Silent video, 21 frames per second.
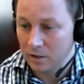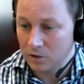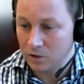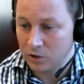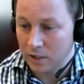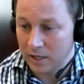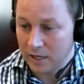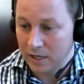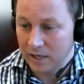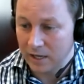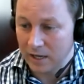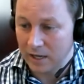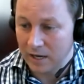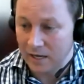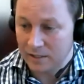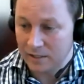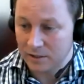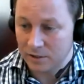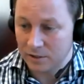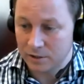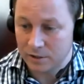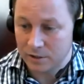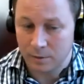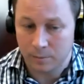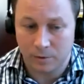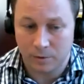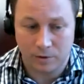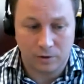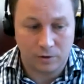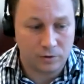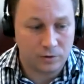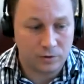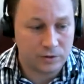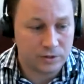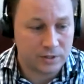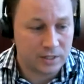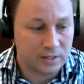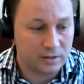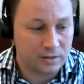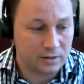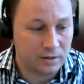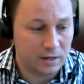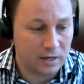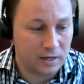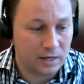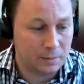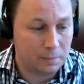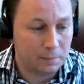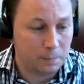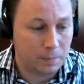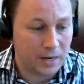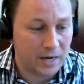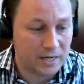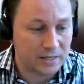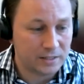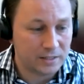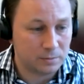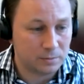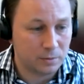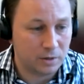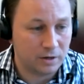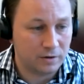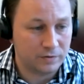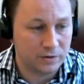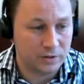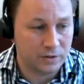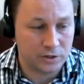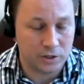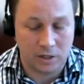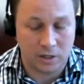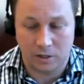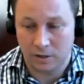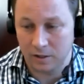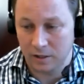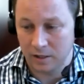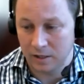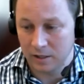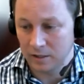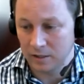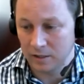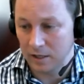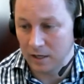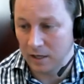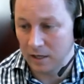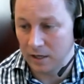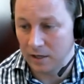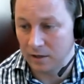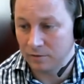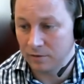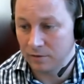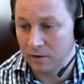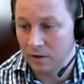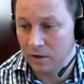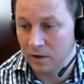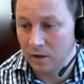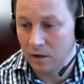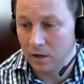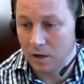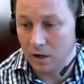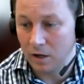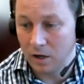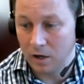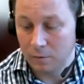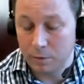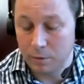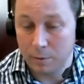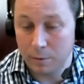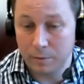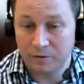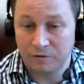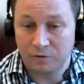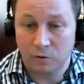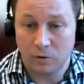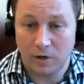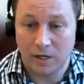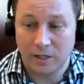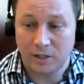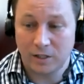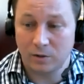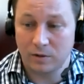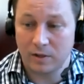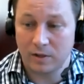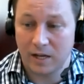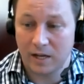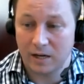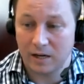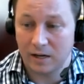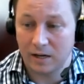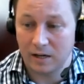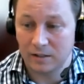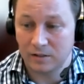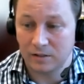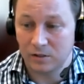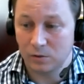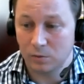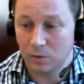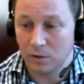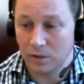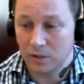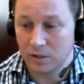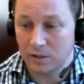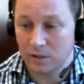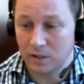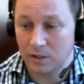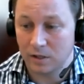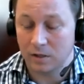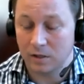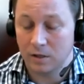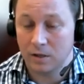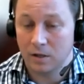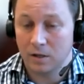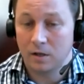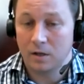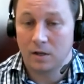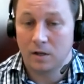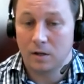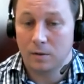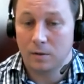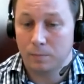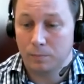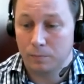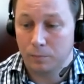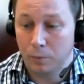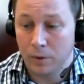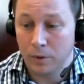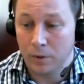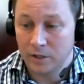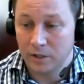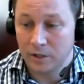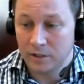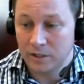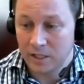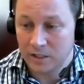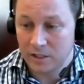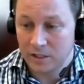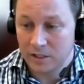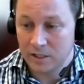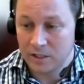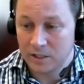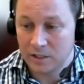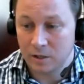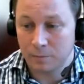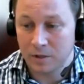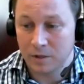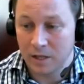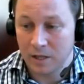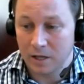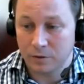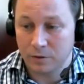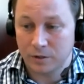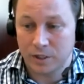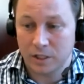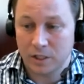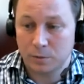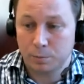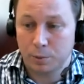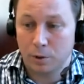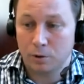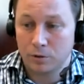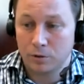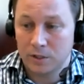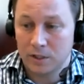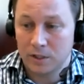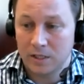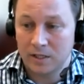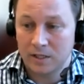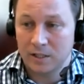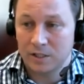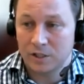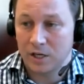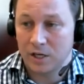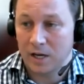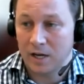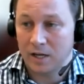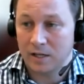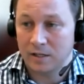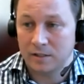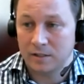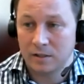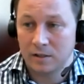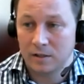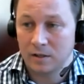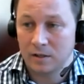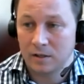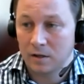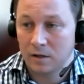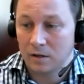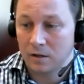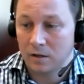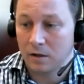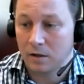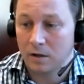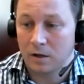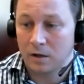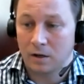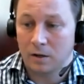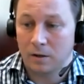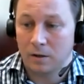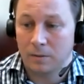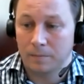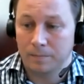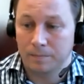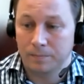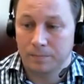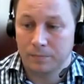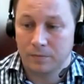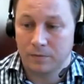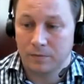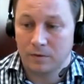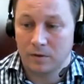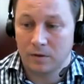try to answer some of those and, and pass them off to Charlie and Dave. Uh, but before I do that, I do want to point your attention to something that was just posted in the chat um,